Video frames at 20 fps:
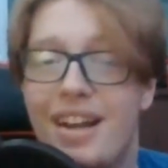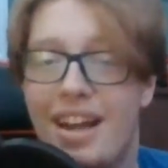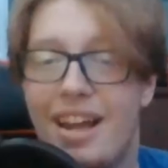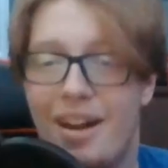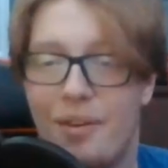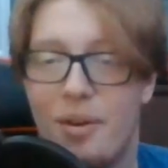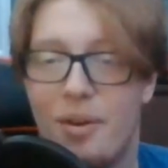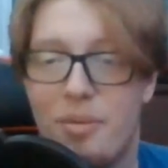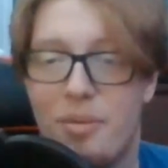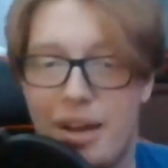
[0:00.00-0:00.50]
and
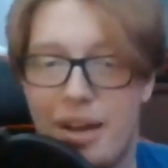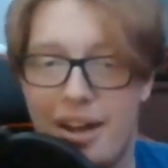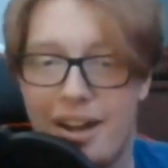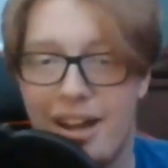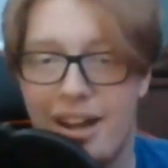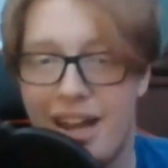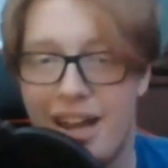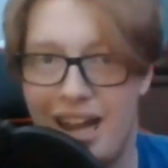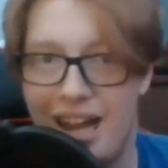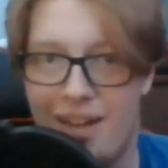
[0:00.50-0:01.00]
I want to
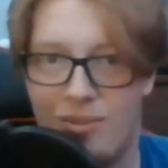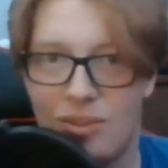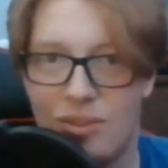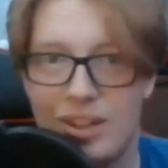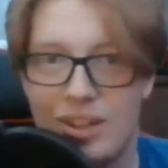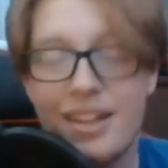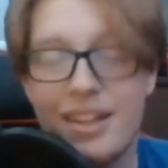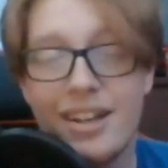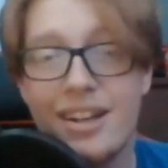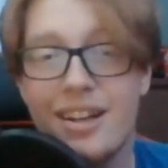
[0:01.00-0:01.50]
buy
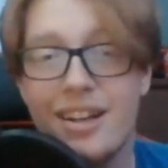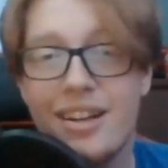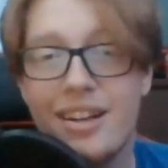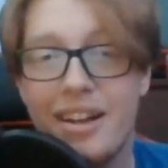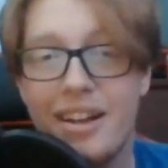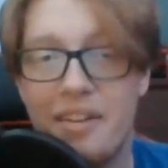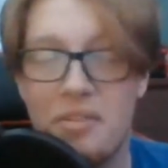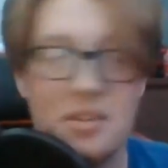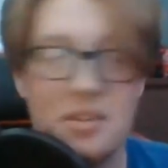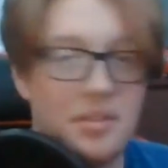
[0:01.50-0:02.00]
everything,
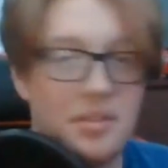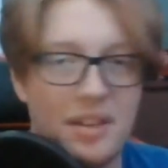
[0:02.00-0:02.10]
every